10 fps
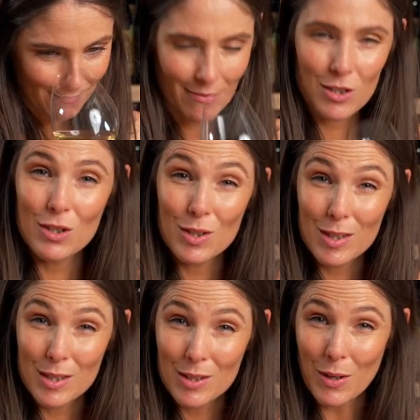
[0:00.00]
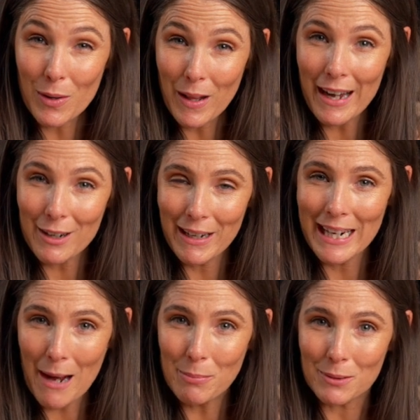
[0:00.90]
so like
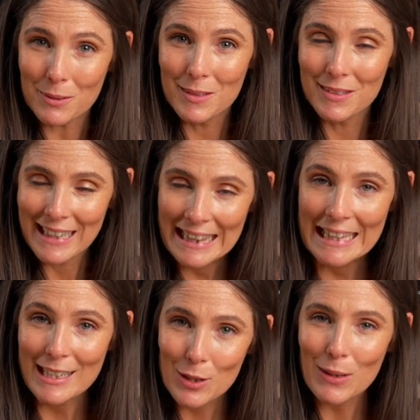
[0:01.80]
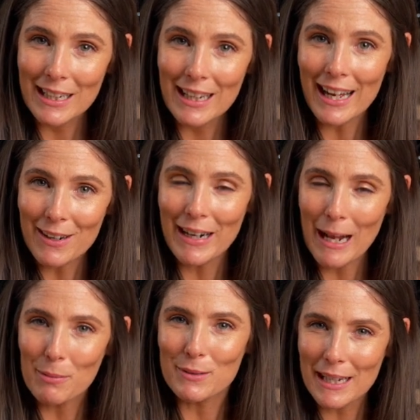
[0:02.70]
green apples, literally like green
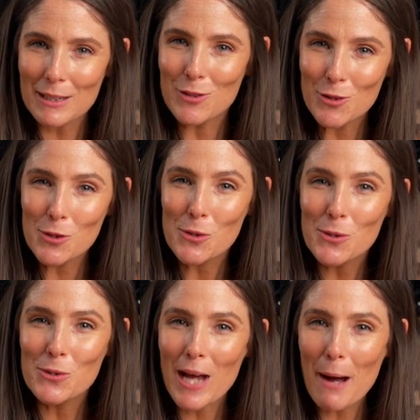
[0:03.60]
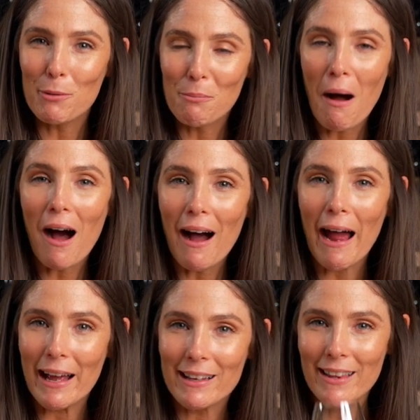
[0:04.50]
apples, like a stewed apple
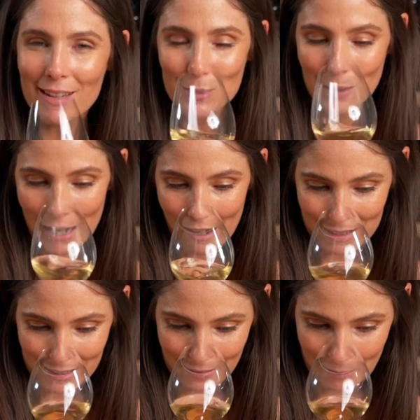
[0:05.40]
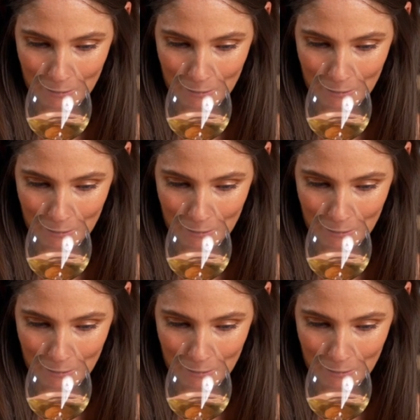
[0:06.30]
pie, that sort of character,